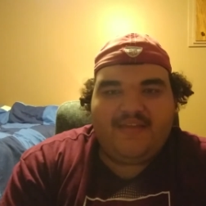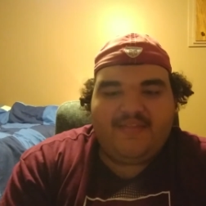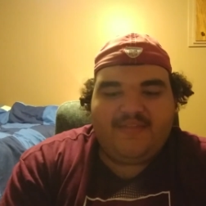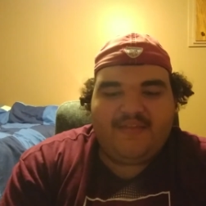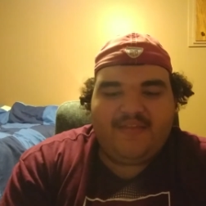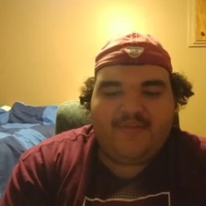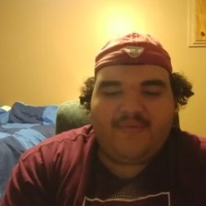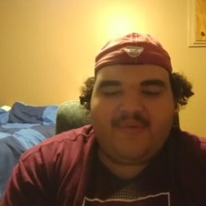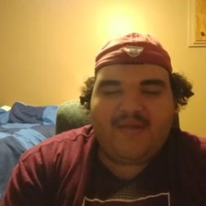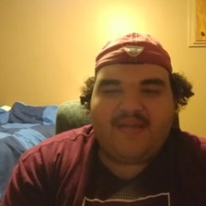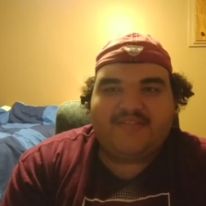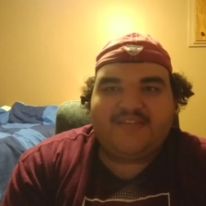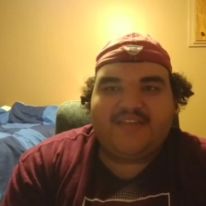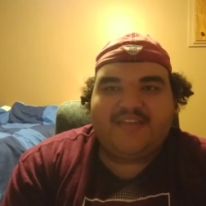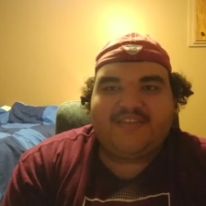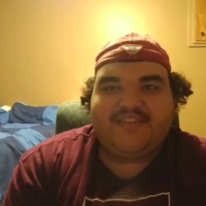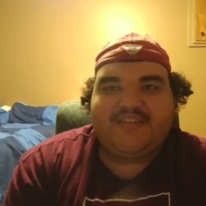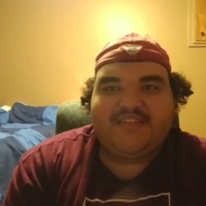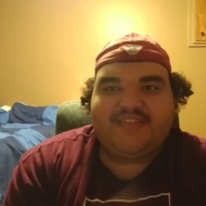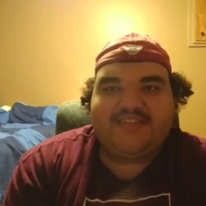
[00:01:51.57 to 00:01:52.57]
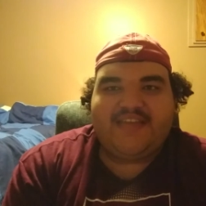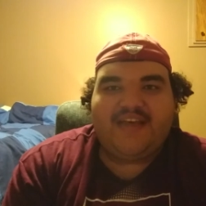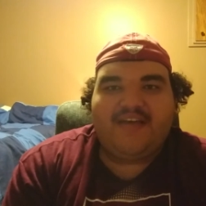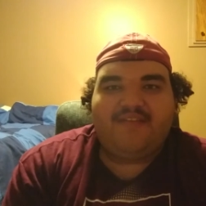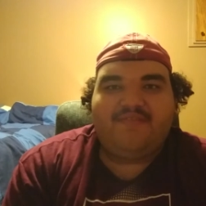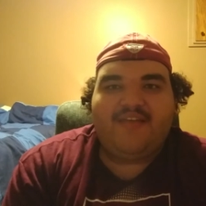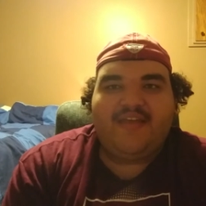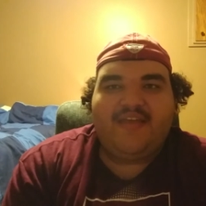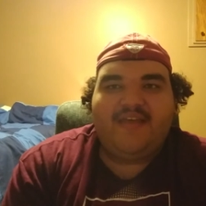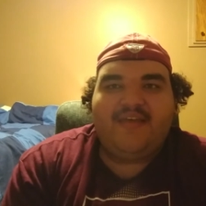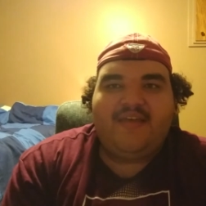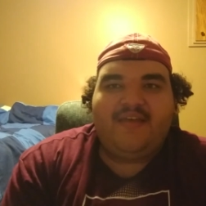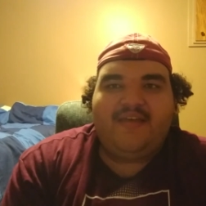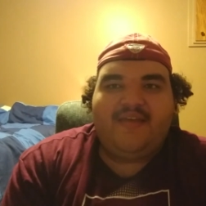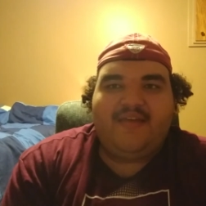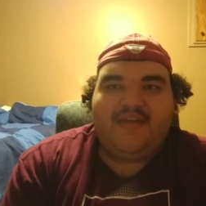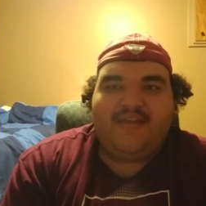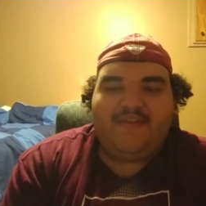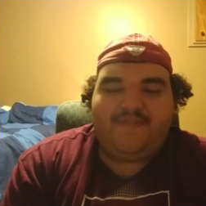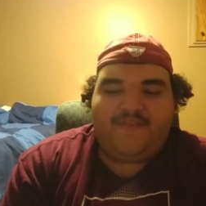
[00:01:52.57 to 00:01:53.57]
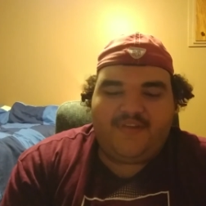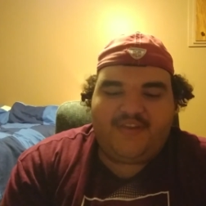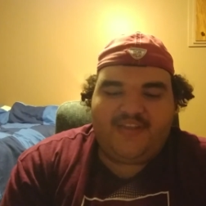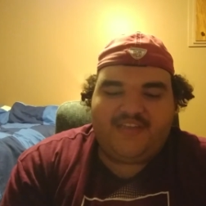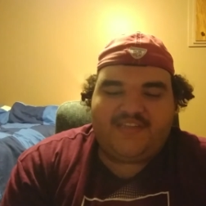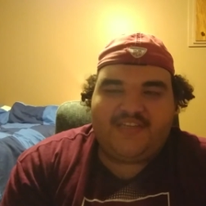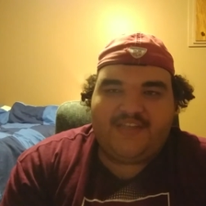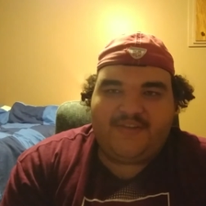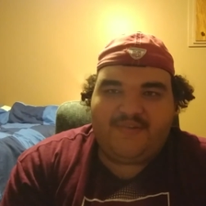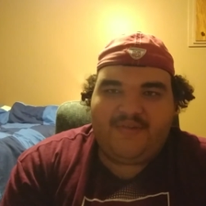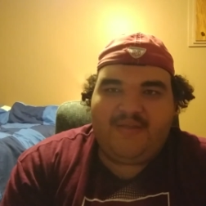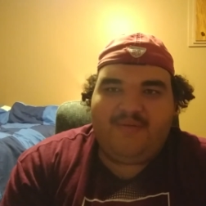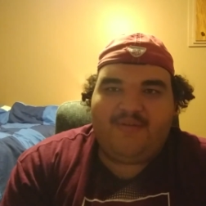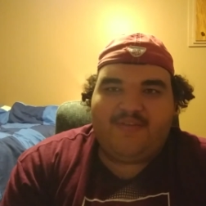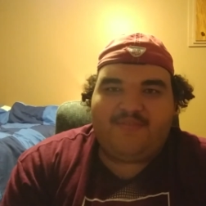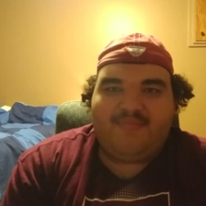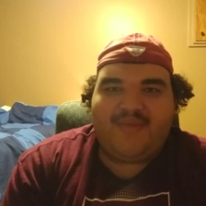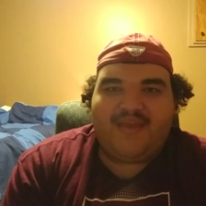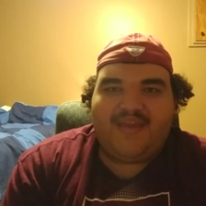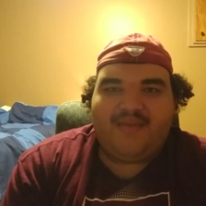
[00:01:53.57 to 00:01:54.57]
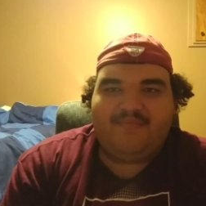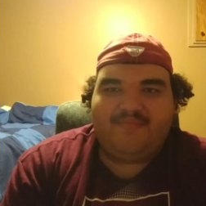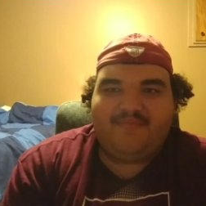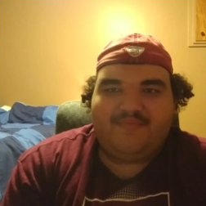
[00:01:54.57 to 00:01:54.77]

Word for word: than the regular season itself. And if you disagree with me,